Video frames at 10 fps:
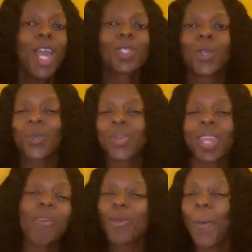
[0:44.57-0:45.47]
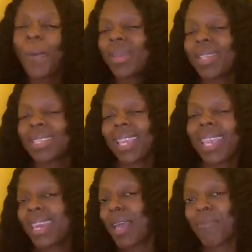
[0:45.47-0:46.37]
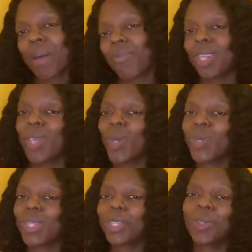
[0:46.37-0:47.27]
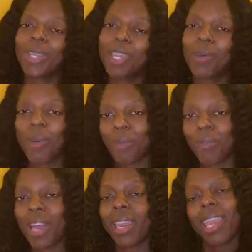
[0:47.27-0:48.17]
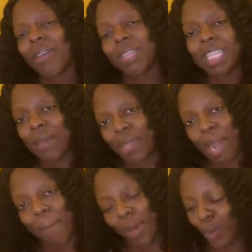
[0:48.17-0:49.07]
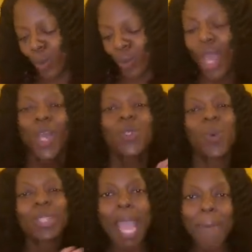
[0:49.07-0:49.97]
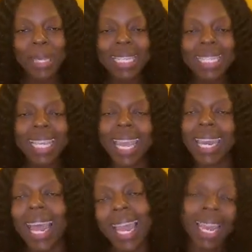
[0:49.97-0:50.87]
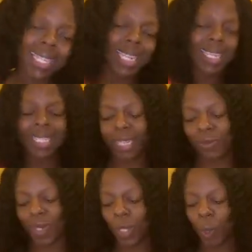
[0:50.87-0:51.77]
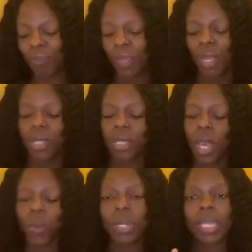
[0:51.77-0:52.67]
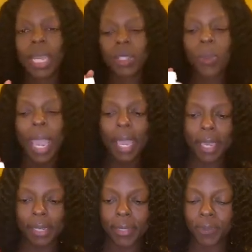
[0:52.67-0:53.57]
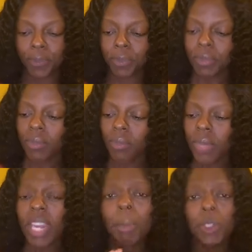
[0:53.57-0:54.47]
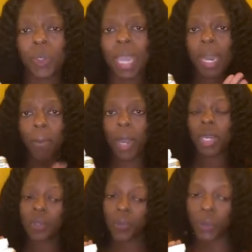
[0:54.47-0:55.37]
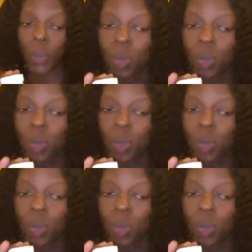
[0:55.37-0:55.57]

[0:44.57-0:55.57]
so you never miss any of my videos, and that you'll get notified every time that I post. So with that being said, let's get into this video. So with these right here, let me show you how the box first. Hold